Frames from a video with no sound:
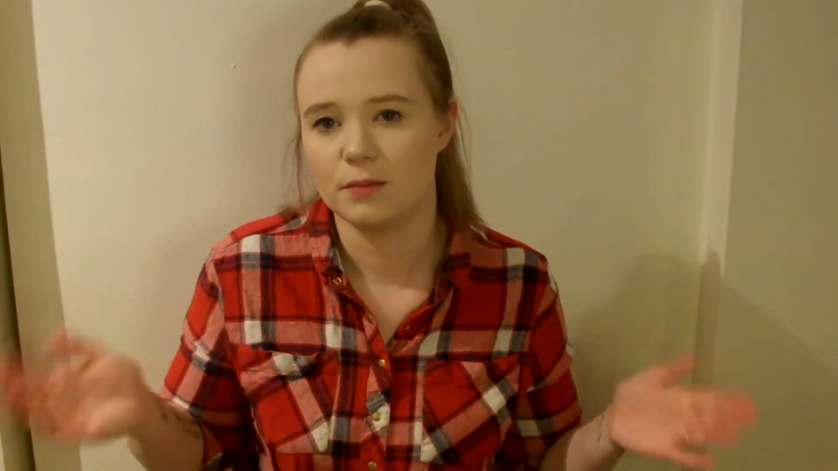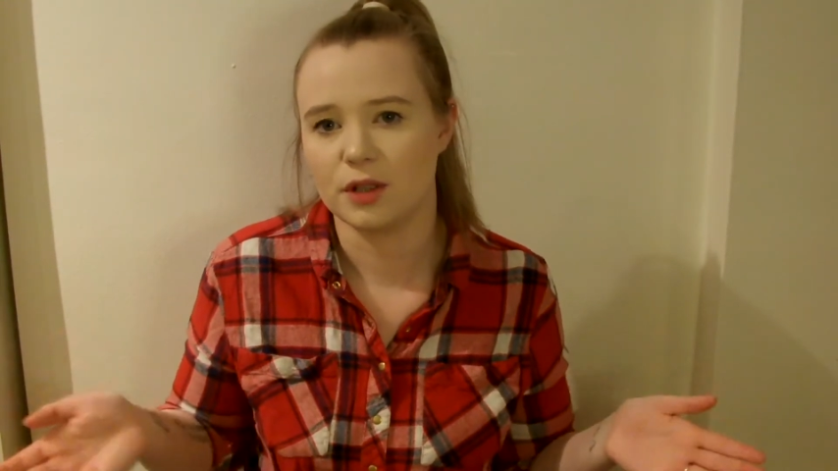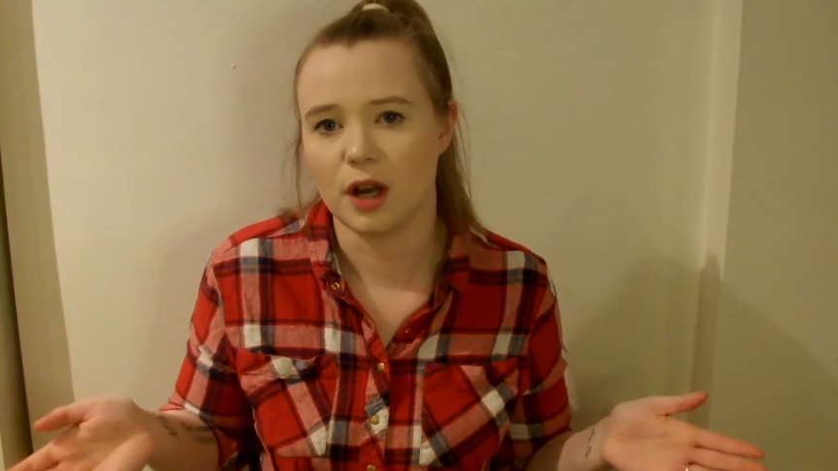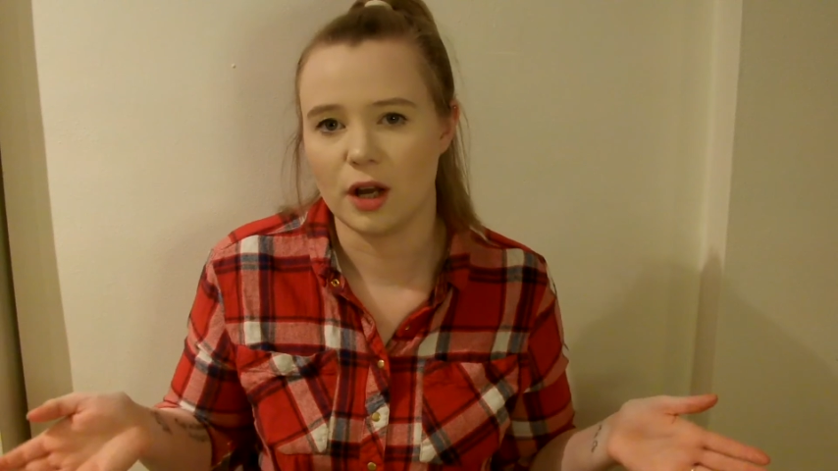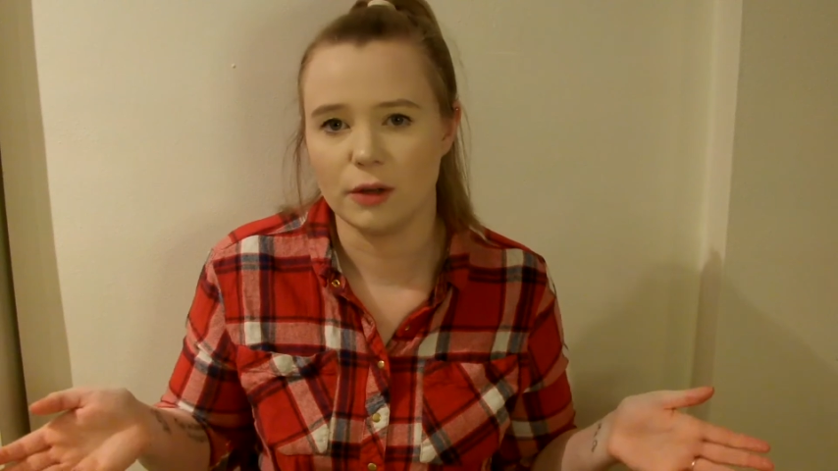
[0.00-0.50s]

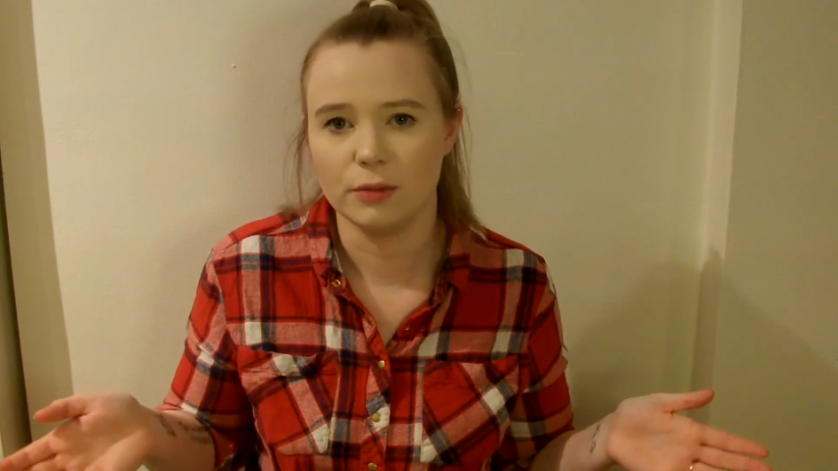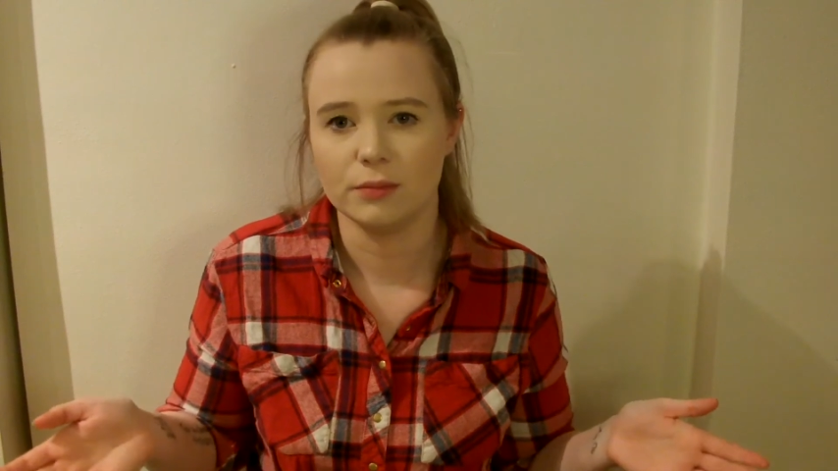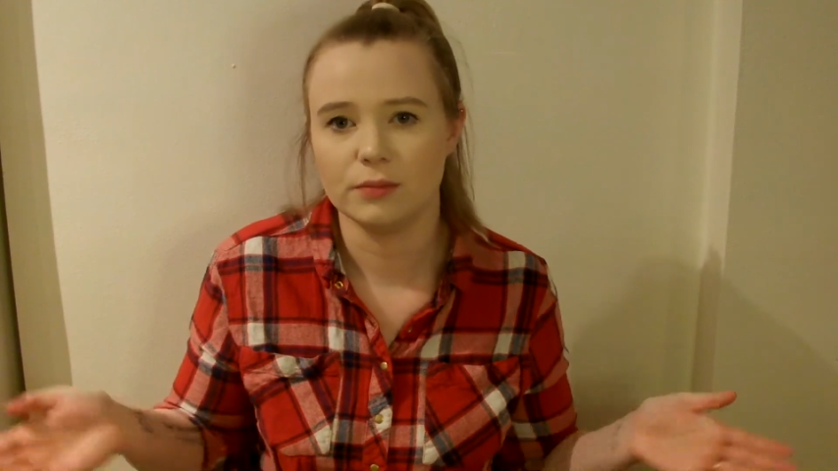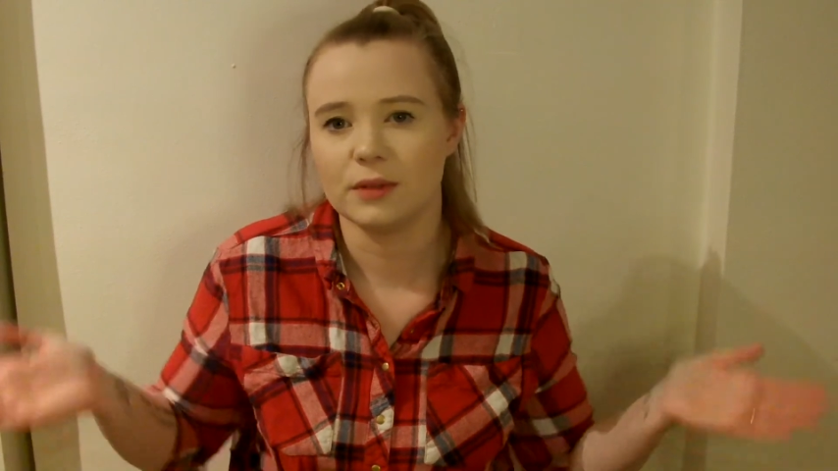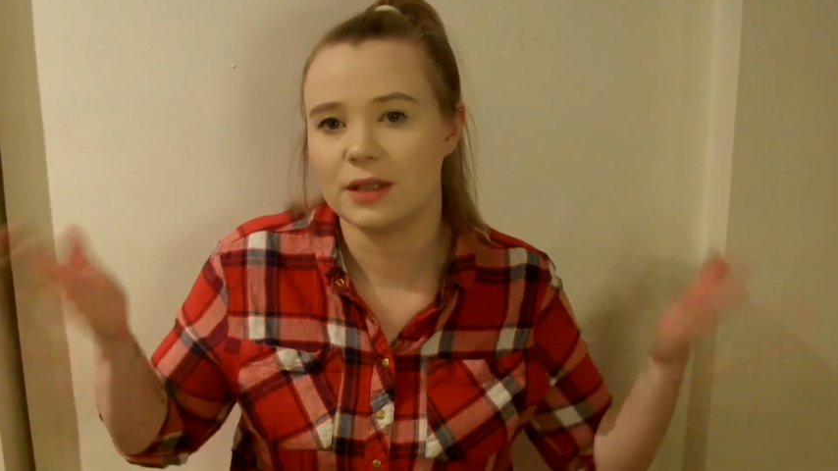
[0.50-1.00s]
so
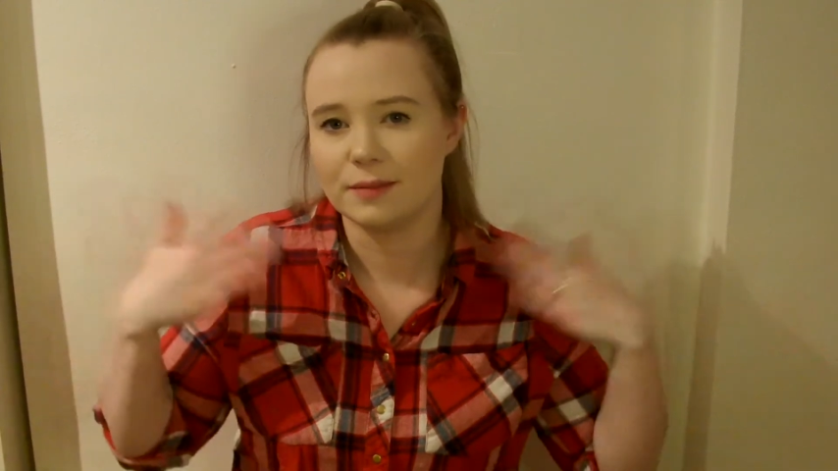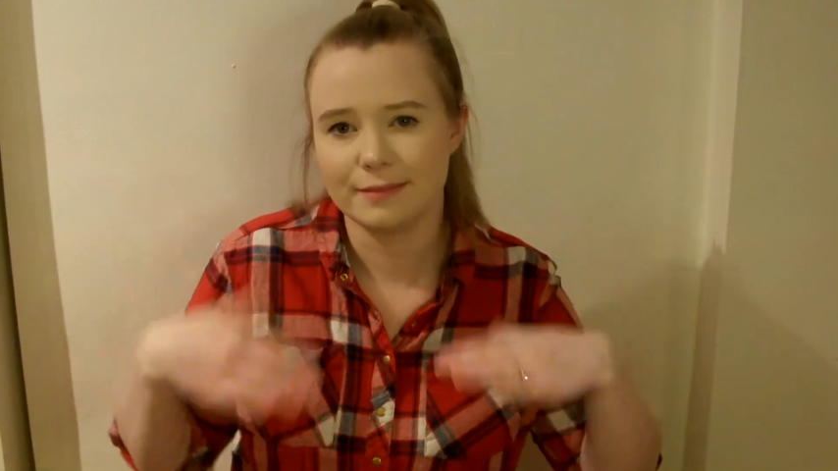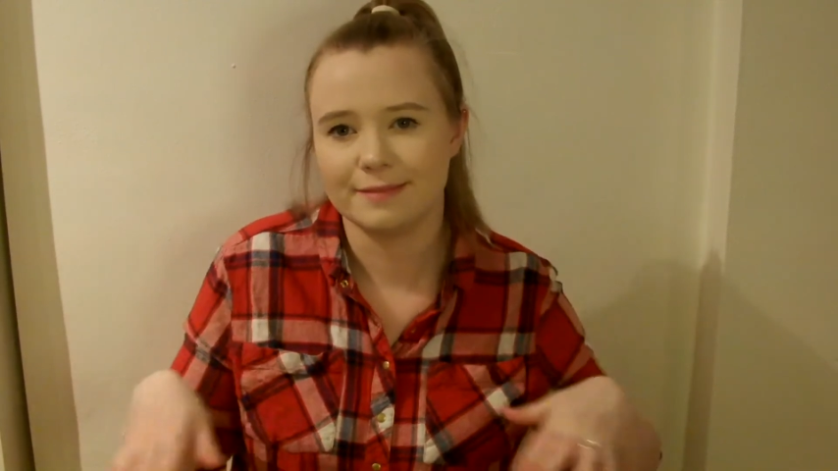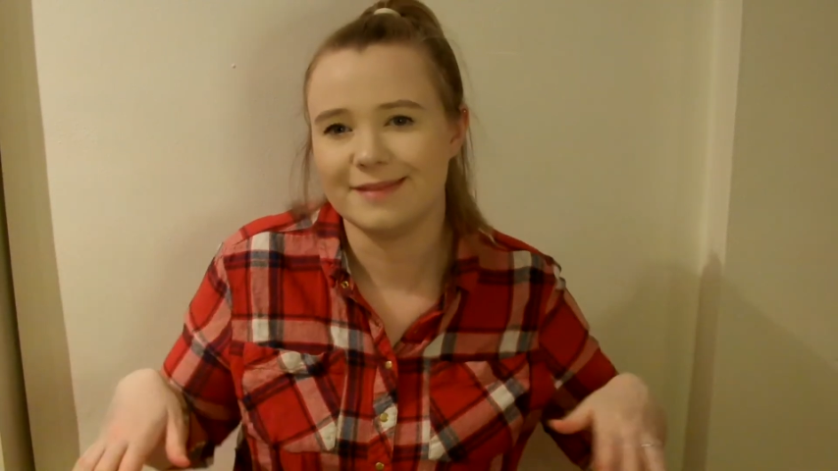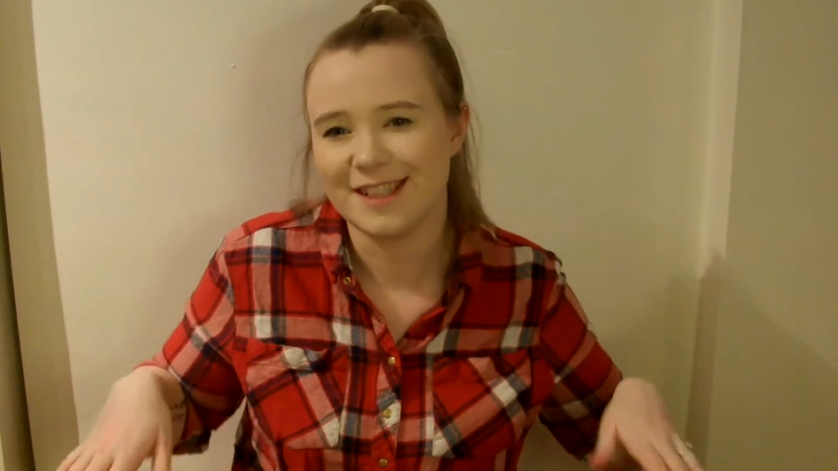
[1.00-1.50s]

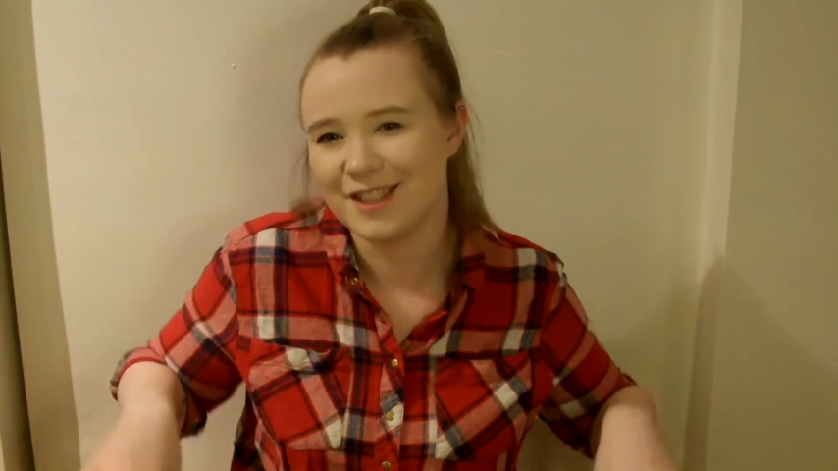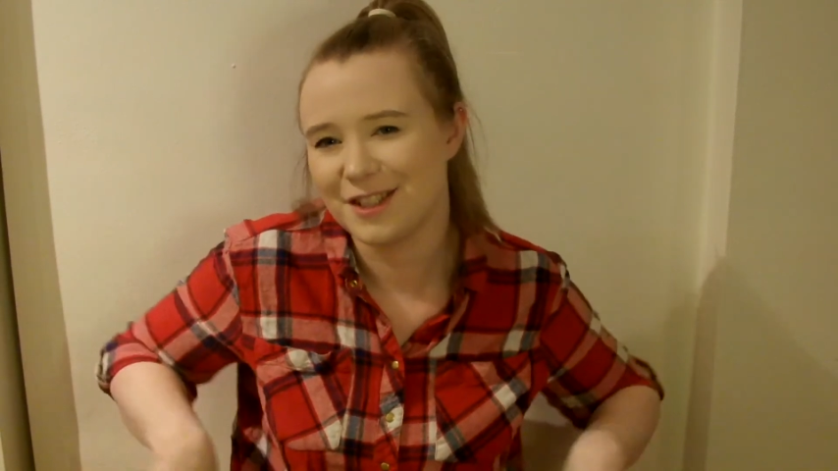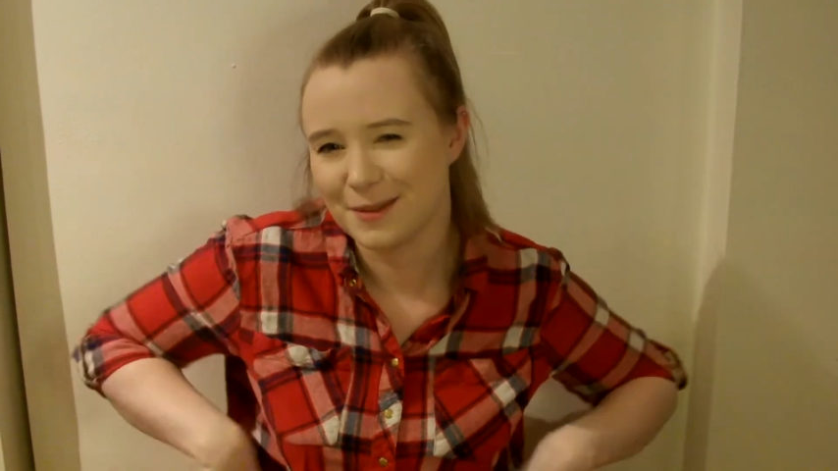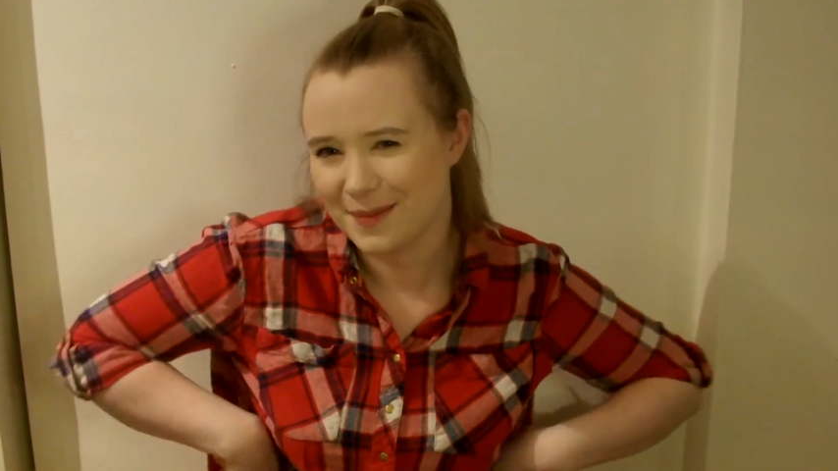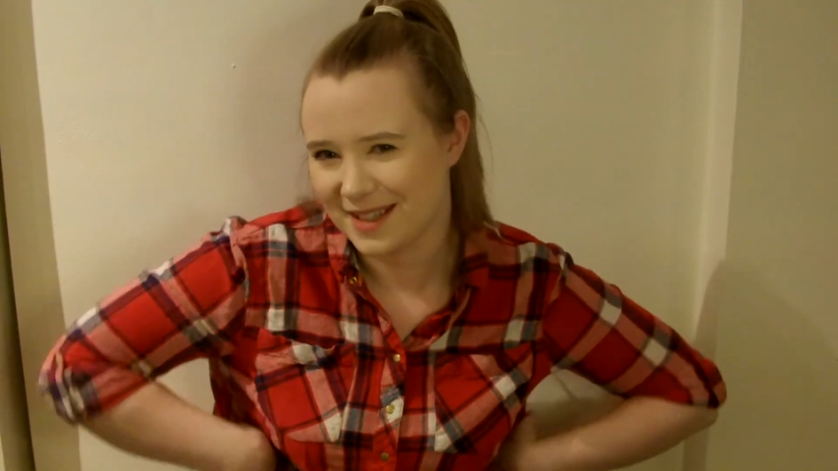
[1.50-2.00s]
this is
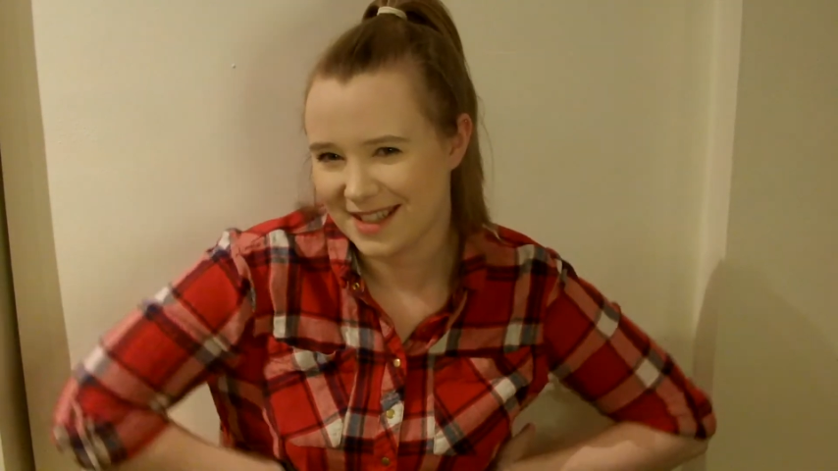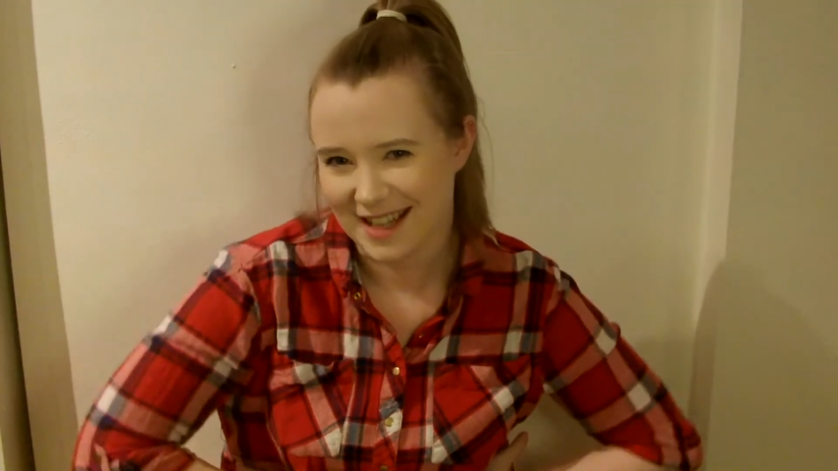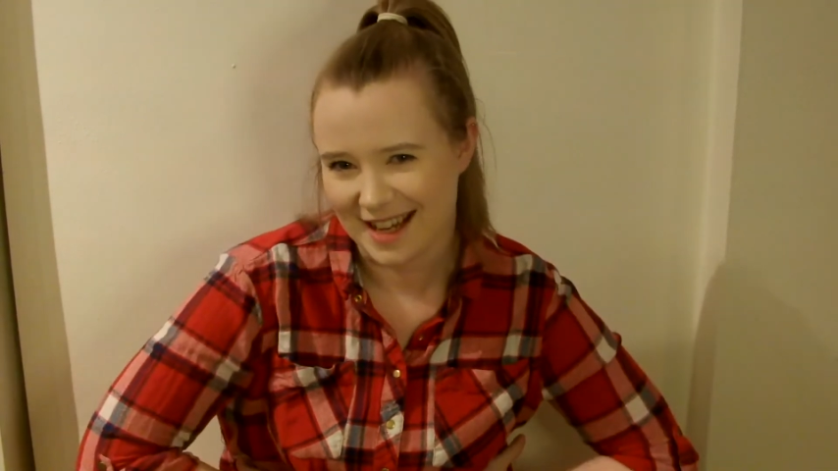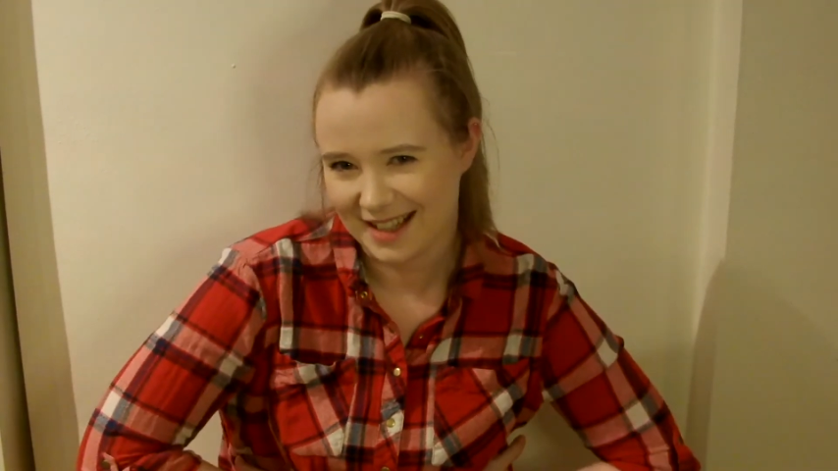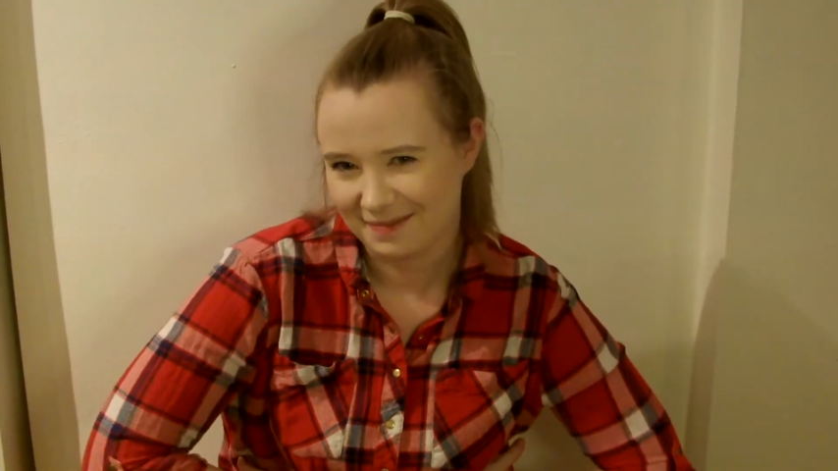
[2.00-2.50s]
just me
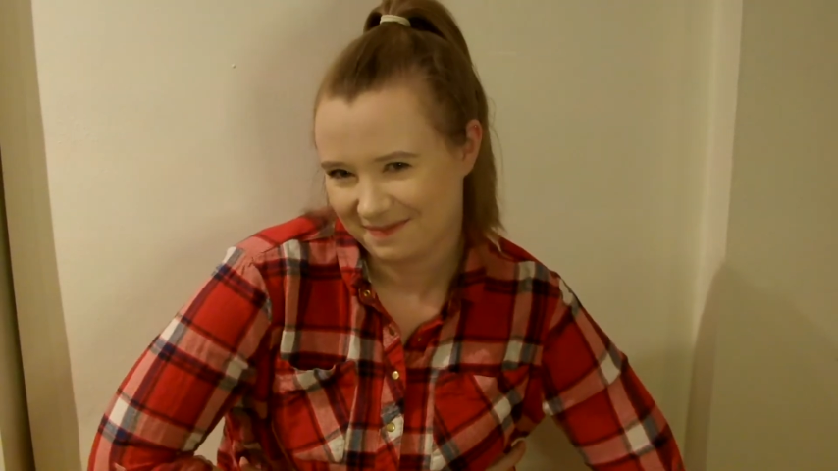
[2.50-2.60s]
today.